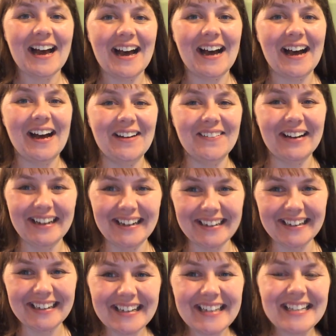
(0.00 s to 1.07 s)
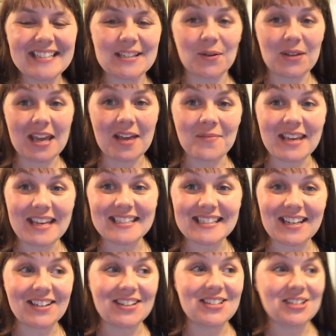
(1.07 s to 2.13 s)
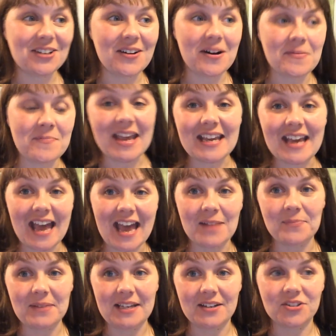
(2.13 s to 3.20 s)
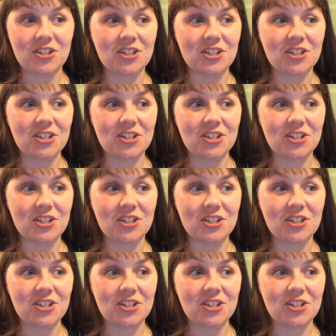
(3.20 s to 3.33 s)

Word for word: Um, so Kimmy is gonna do a make-ahead meal.